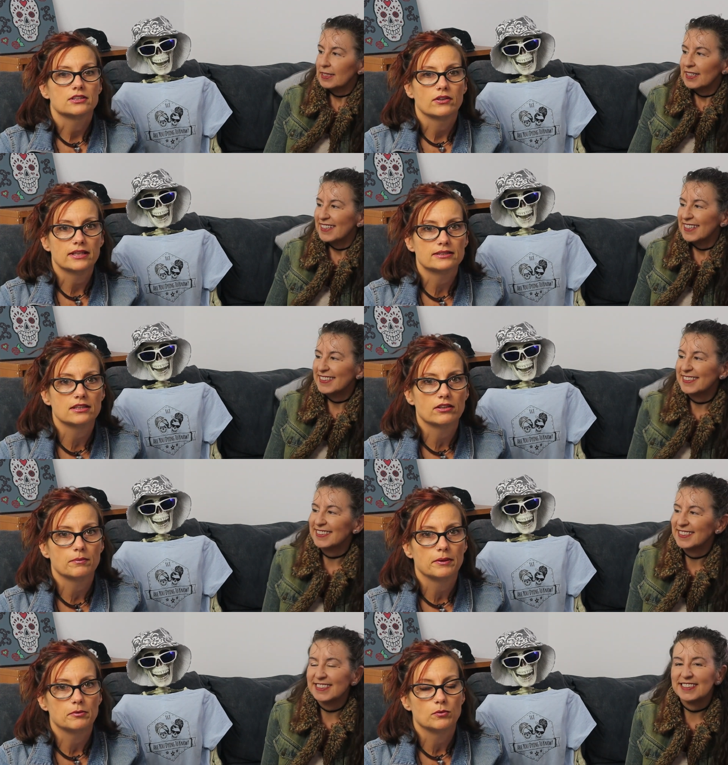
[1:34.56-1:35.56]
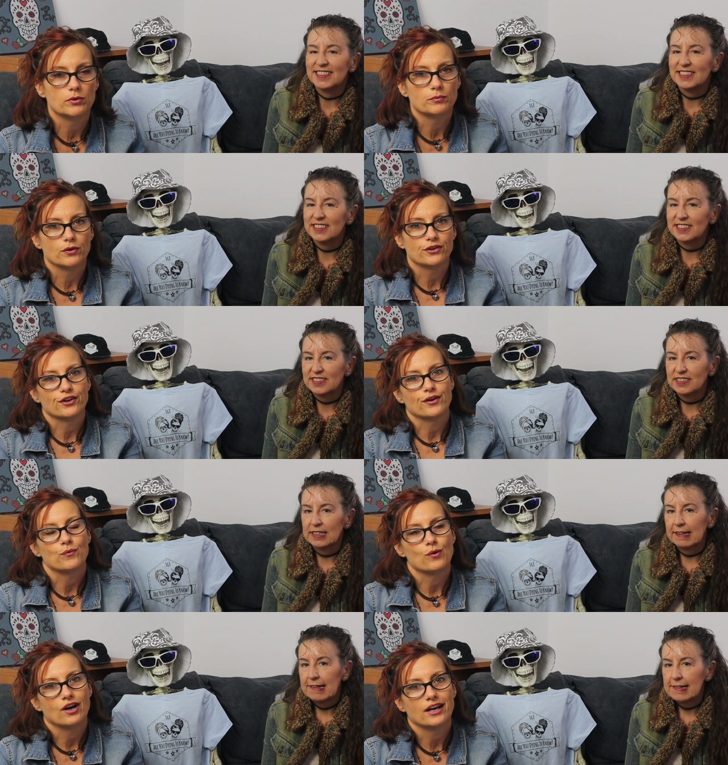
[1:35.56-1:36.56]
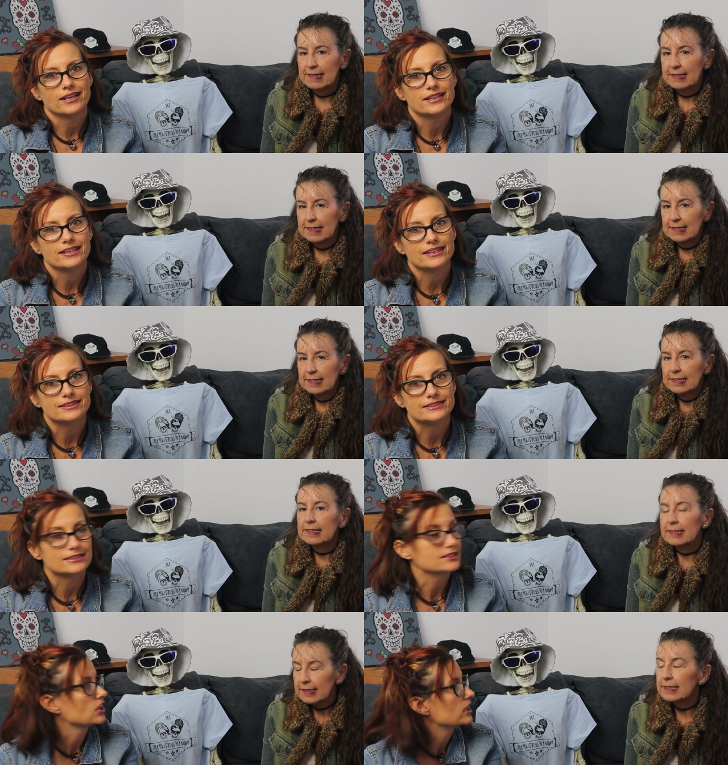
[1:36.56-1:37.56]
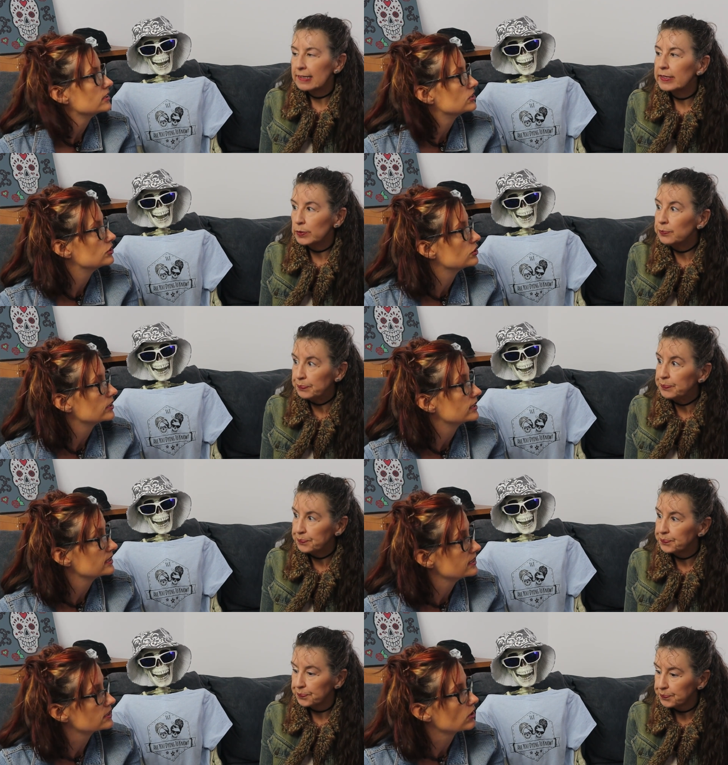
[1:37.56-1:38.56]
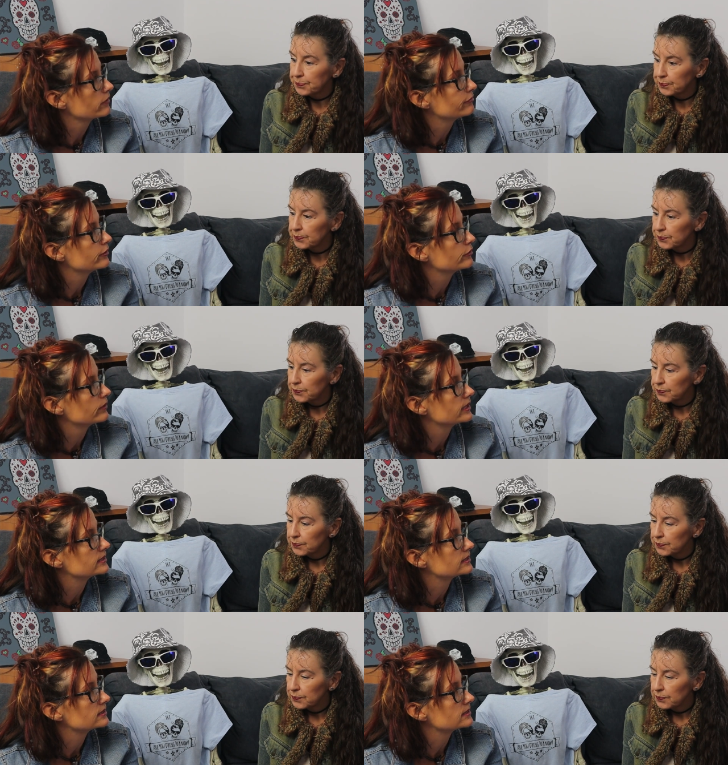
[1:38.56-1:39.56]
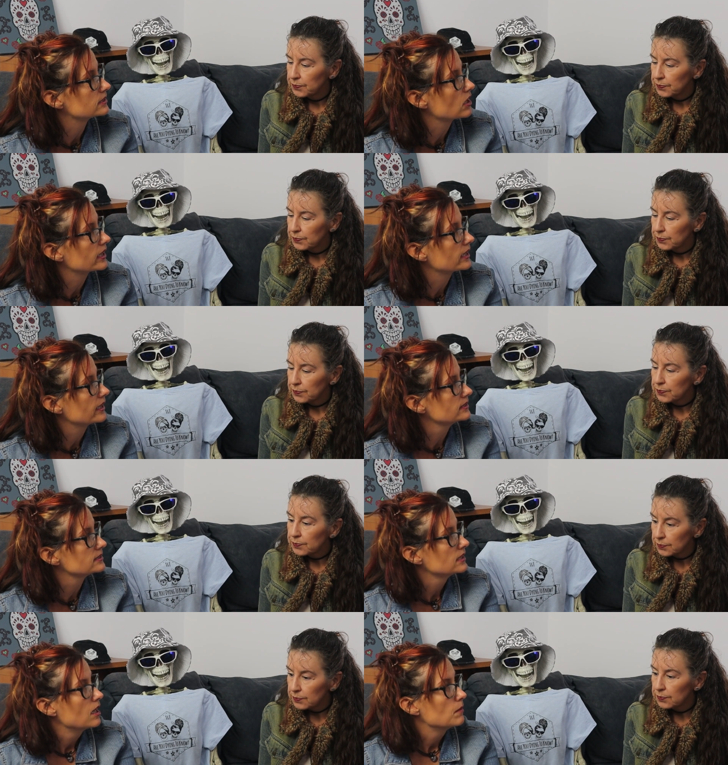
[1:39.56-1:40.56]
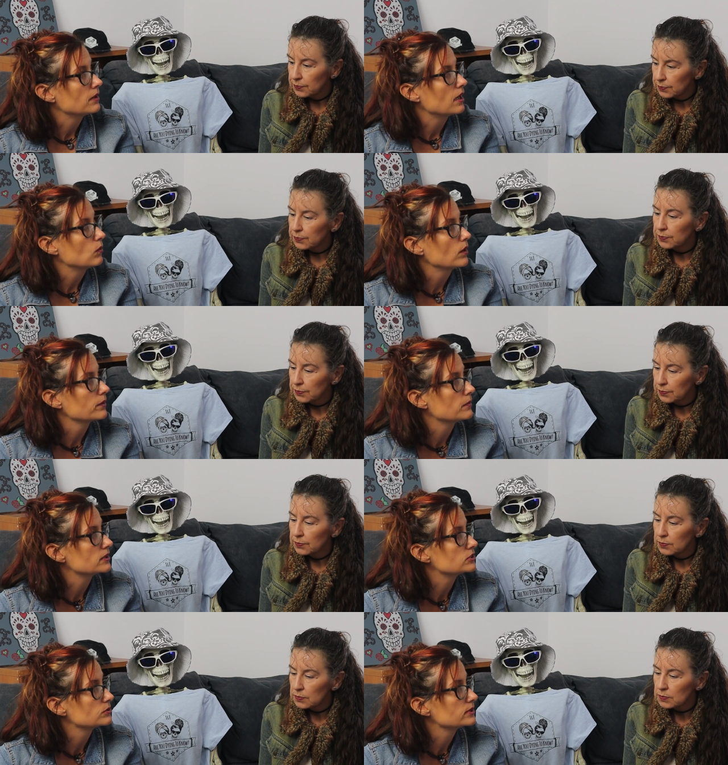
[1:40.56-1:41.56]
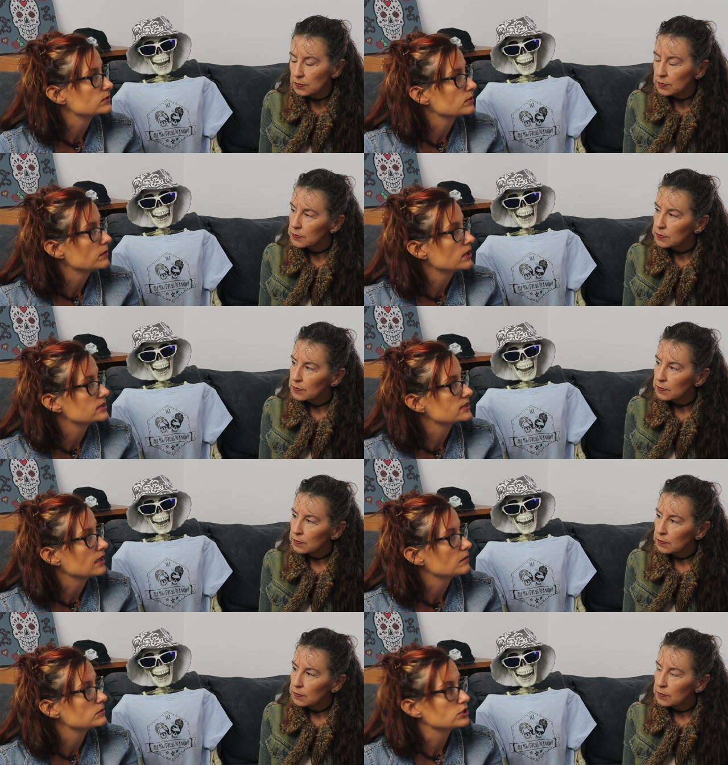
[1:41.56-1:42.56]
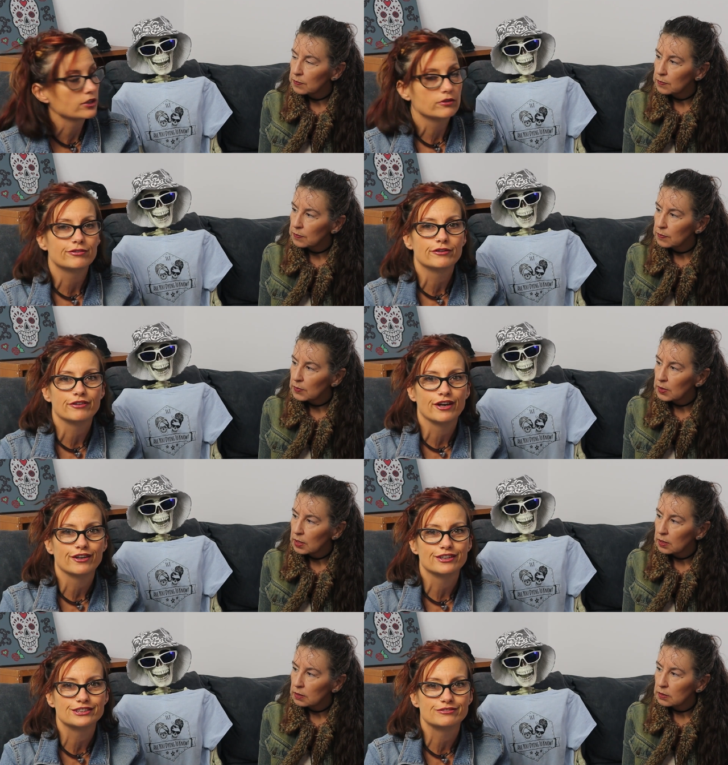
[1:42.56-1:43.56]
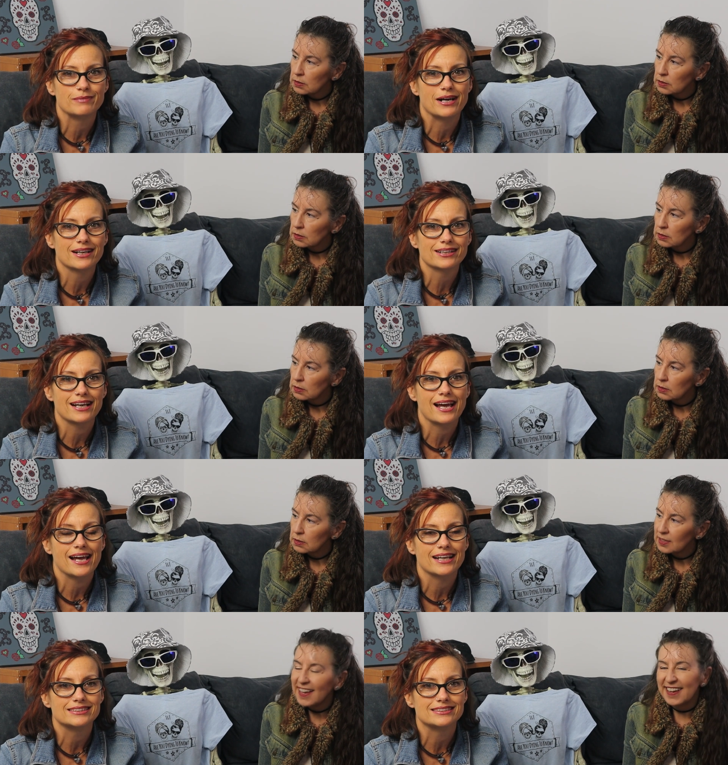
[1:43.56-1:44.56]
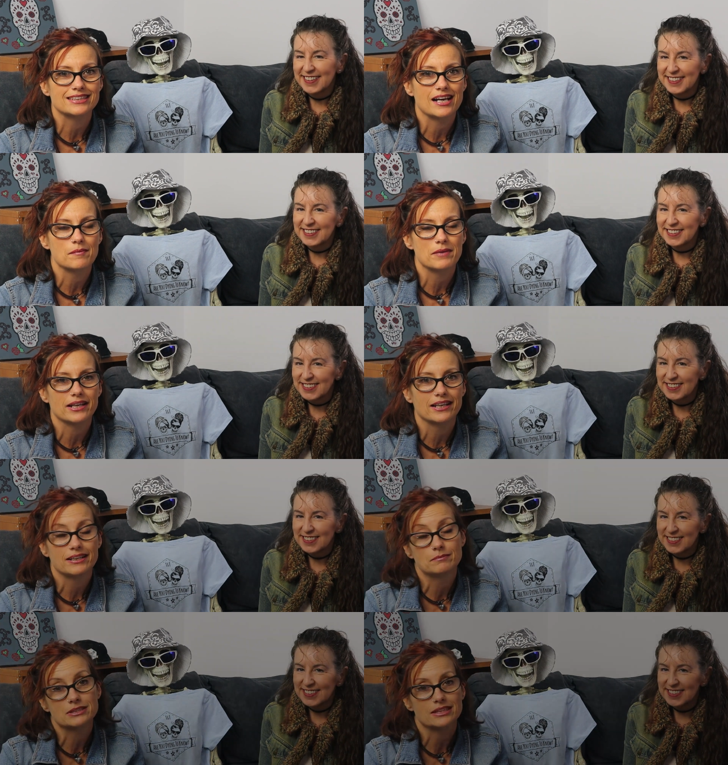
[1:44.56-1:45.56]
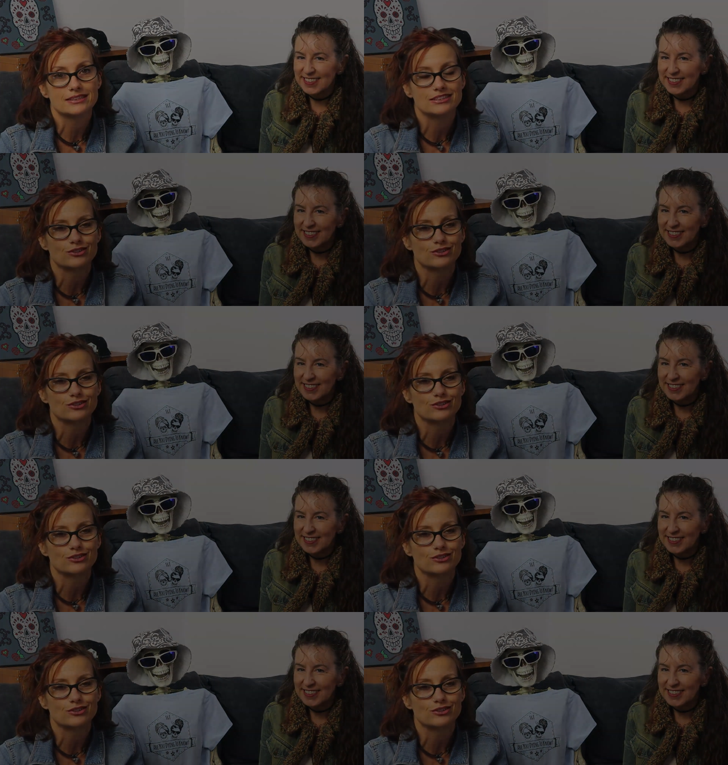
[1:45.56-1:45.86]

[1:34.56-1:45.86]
Speaker 1: So I guess a lot of people would want to know why he's decided to do this, and he's got a few reasons, I guess. Mm-hmm. But what we might do is we might um, show you a few photos of Mark and yeah. um, and let him tell his